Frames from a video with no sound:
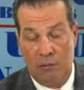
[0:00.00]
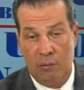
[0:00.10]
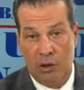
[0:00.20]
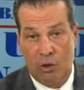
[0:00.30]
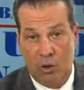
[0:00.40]

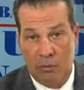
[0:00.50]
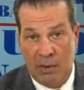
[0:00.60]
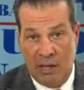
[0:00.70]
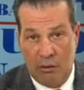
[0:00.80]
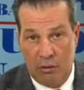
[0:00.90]
He called
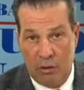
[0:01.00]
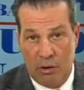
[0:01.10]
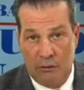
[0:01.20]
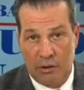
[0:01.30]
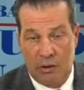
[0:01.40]
him out
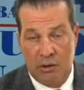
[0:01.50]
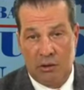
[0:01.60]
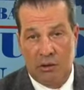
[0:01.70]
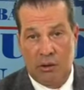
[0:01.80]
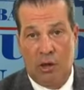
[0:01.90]
on the
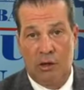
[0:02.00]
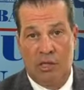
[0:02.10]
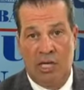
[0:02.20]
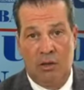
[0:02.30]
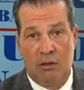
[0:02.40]
Clinton
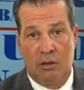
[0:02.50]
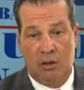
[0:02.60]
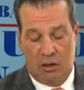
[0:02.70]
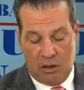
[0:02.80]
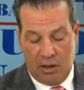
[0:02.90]
cartel
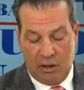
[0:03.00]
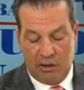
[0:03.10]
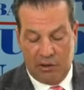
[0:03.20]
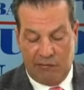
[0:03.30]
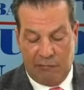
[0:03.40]

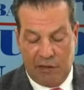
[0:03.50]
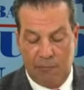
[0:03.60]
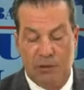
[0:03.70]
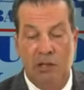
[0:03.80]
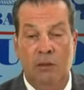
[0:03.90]
killing Jeffrey
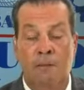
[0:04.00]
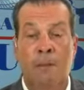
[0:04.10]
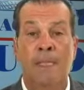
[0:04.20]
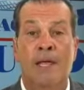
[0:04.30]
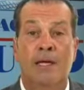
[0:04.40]
Epstein,
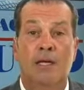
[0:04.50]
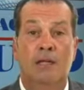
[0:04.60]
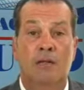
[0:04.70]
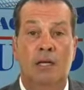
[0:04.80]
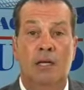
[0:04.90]

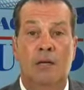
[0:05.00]
and